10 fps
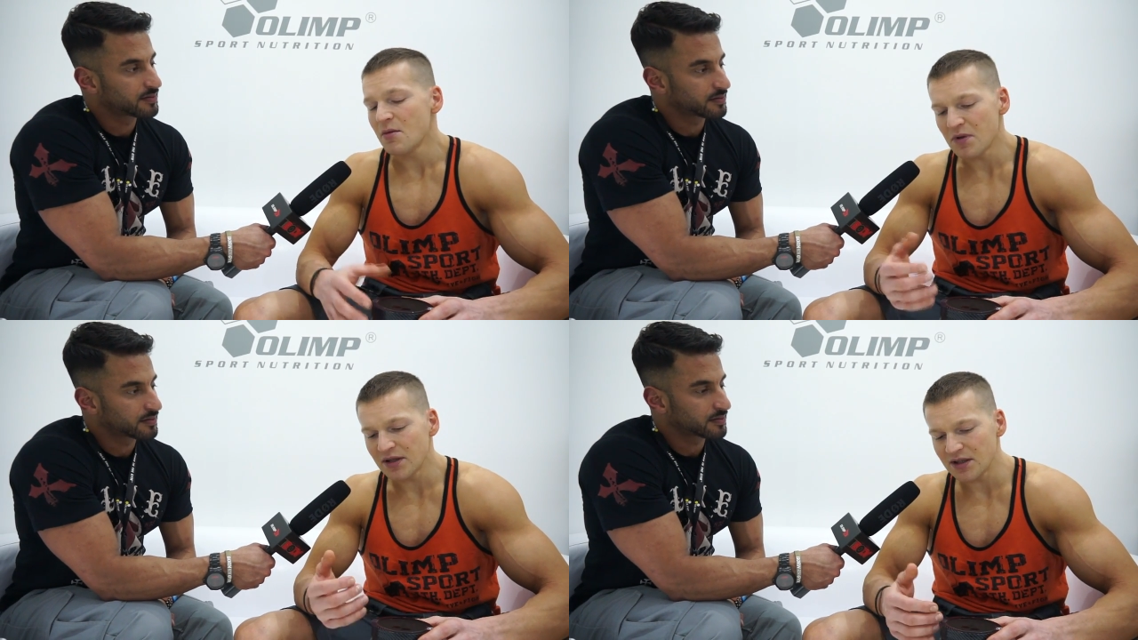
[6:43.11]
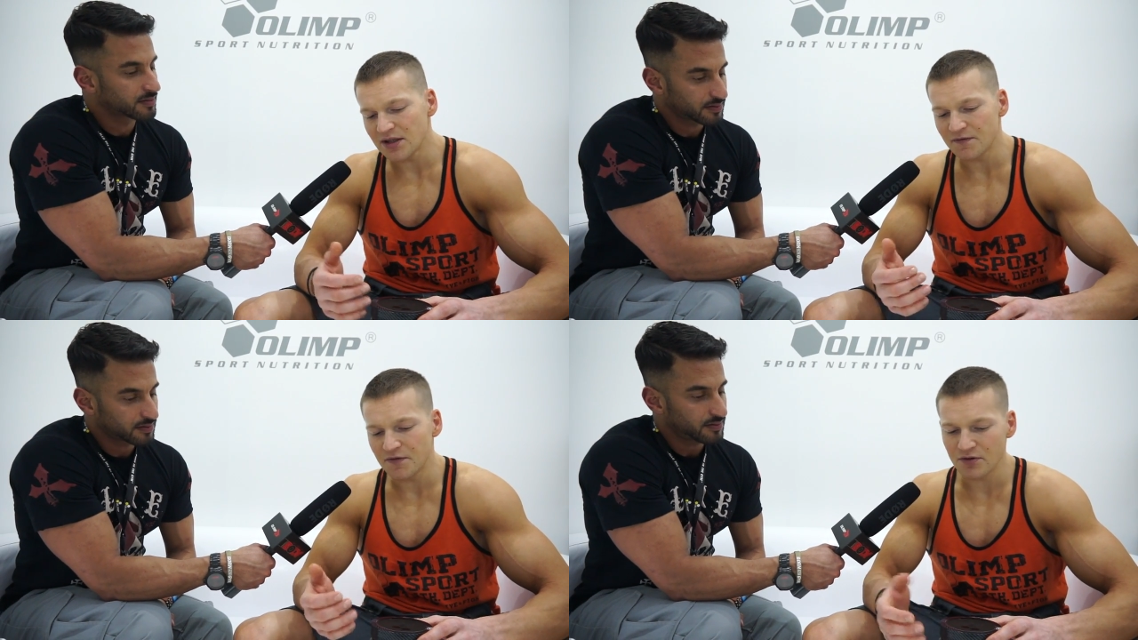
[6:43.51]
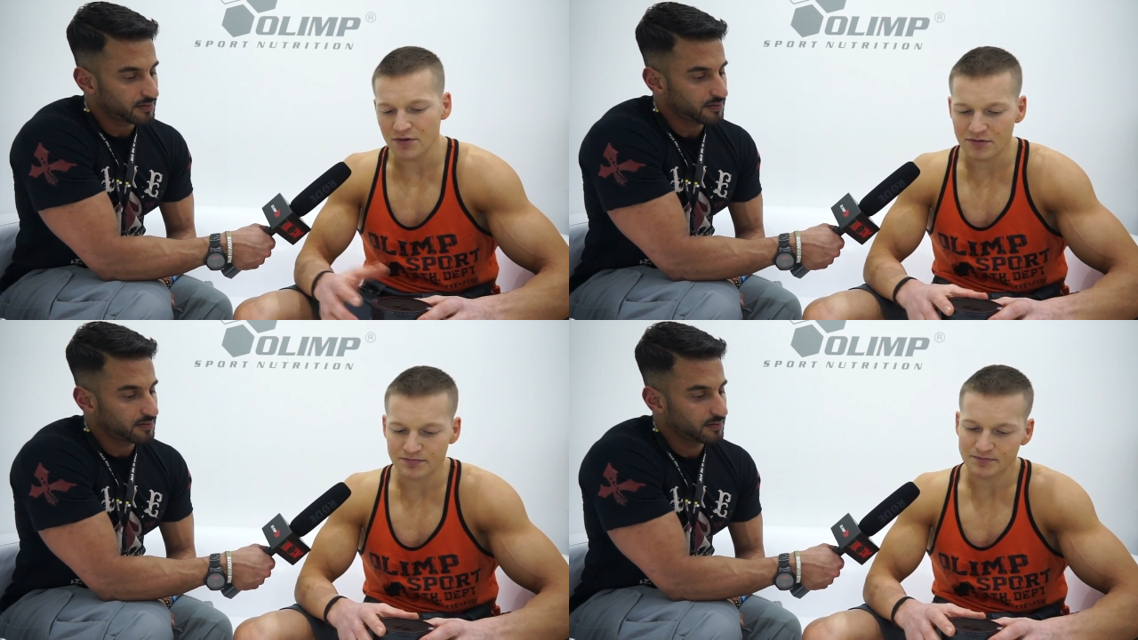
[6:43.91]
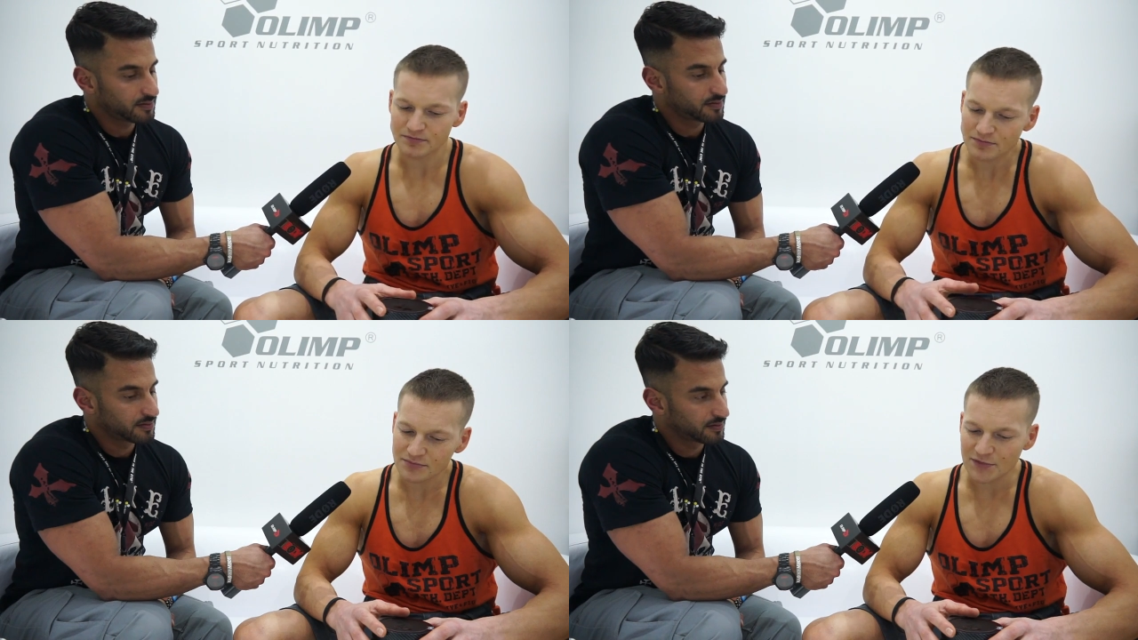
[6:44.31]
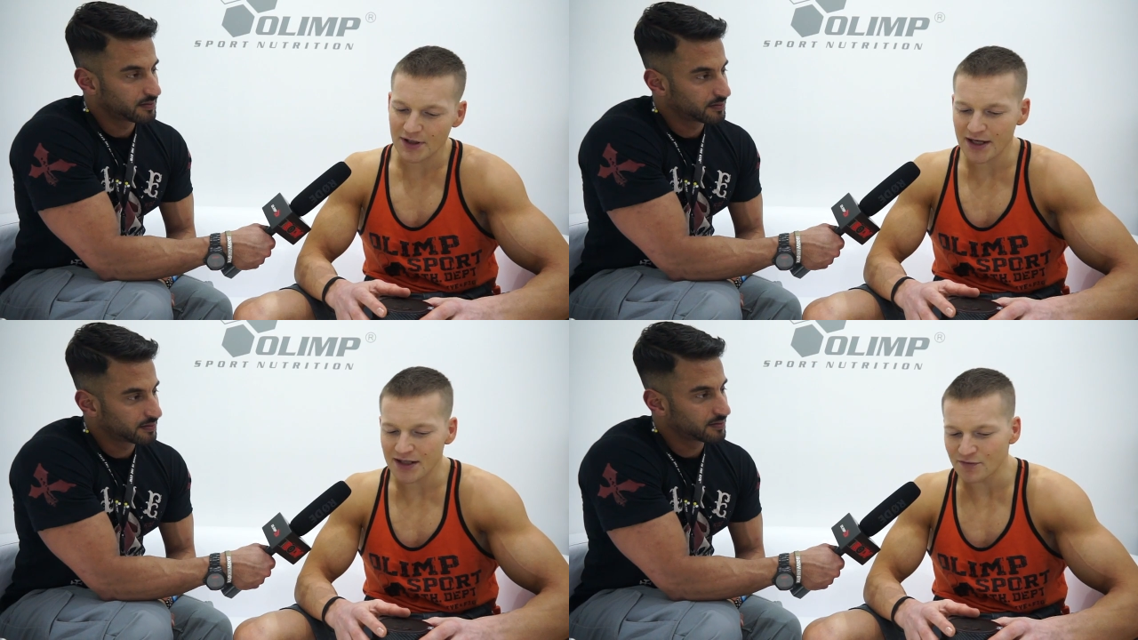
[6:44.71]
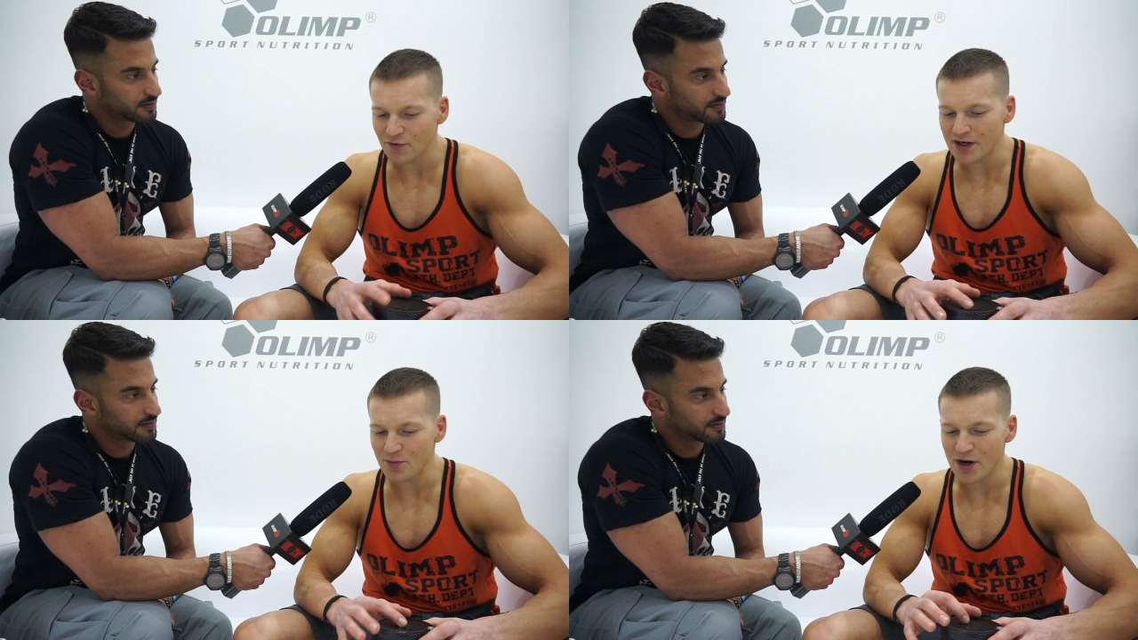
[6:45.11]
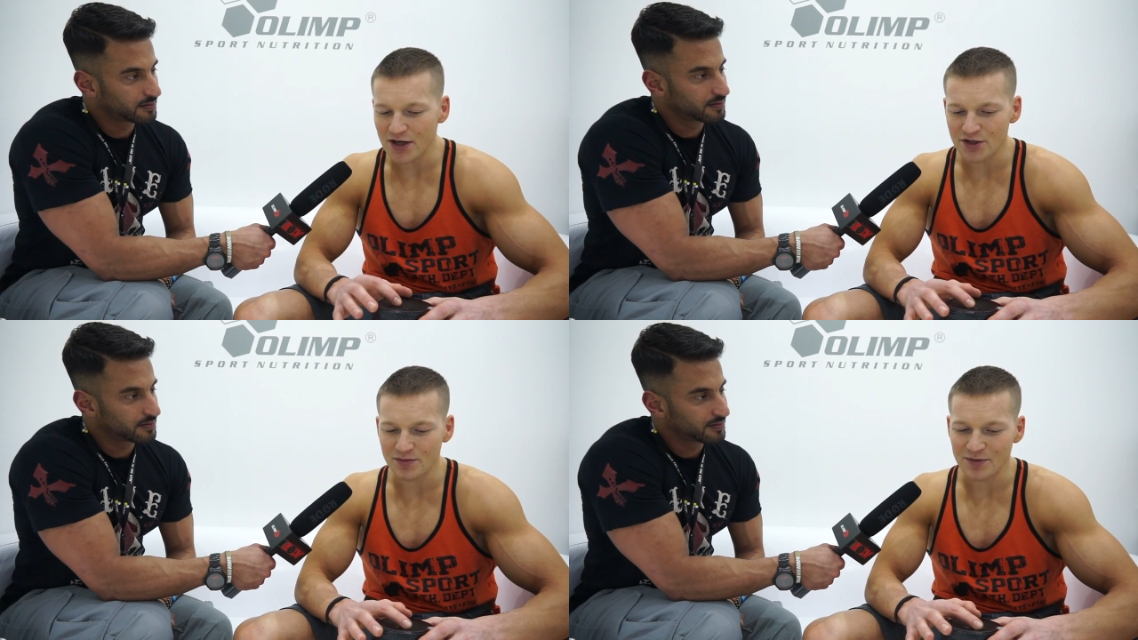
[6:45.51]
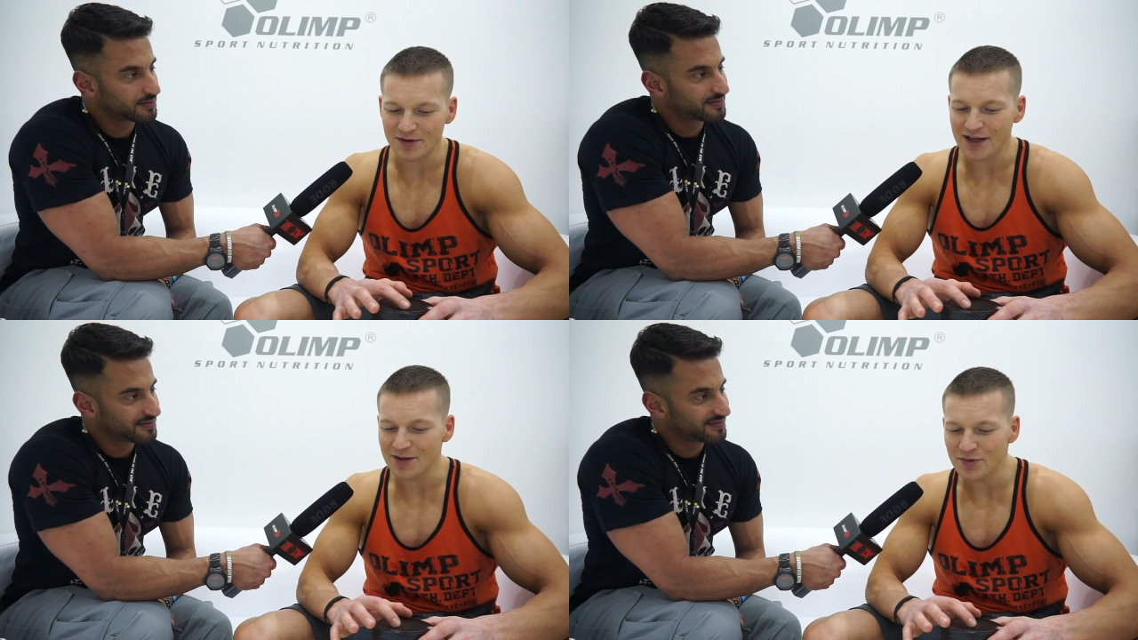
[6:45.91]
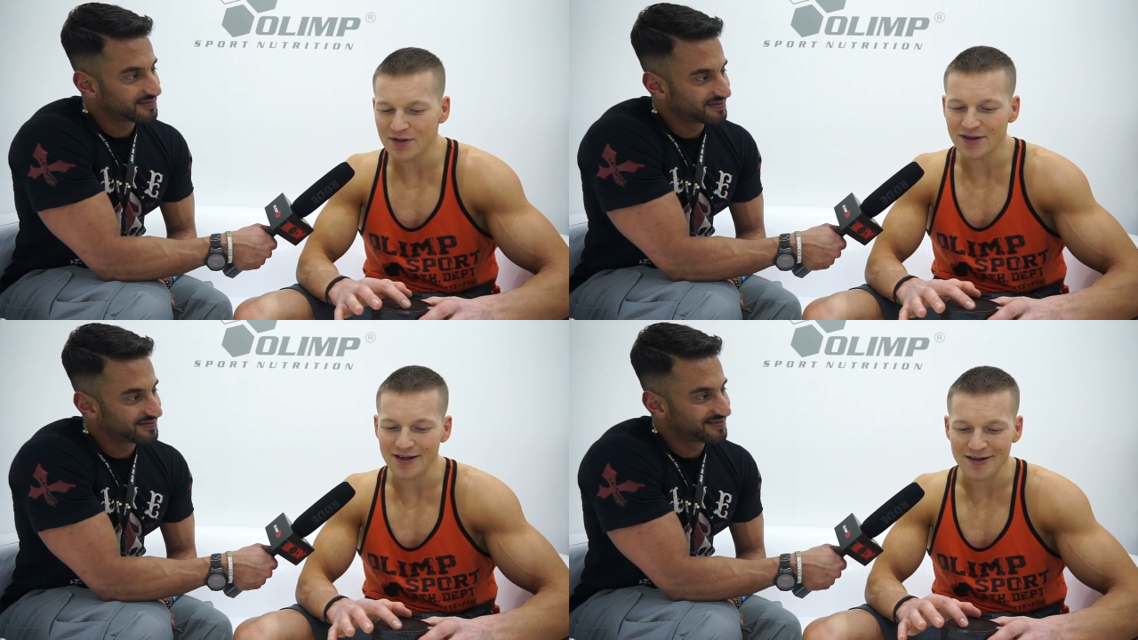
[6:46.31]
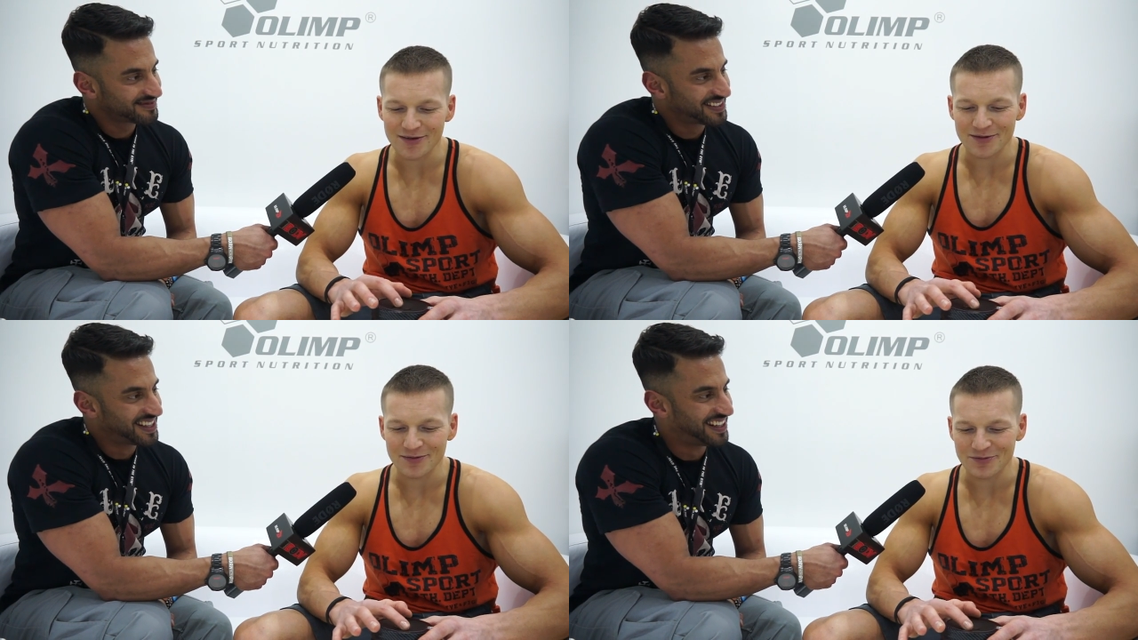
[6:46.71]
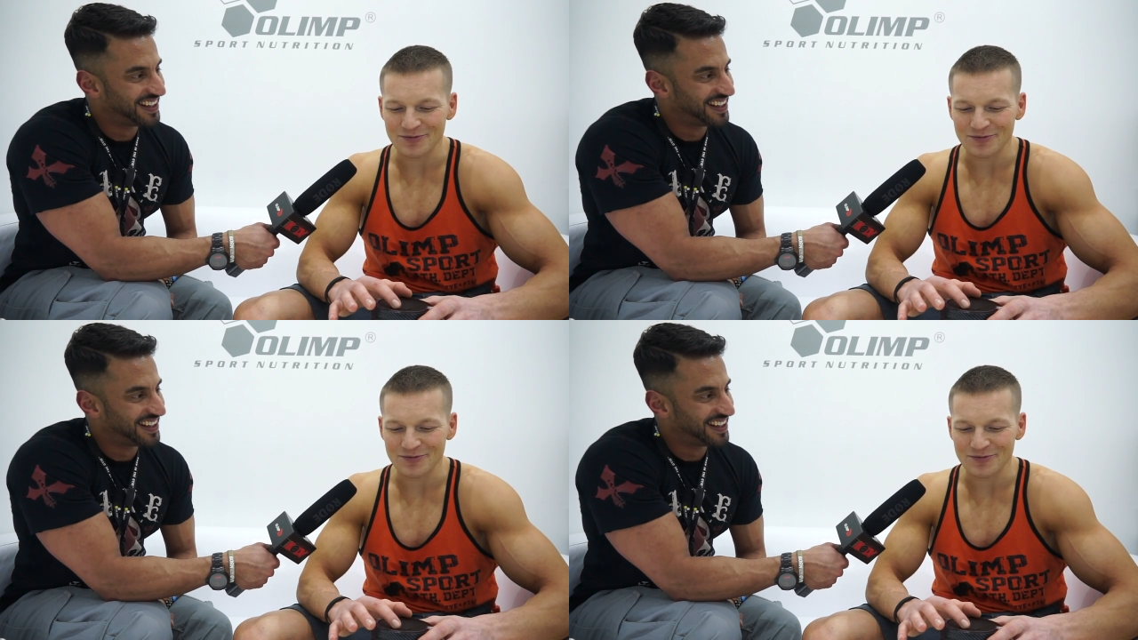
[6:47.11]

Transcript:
Speaker 1: But if you like it very much, like me, I can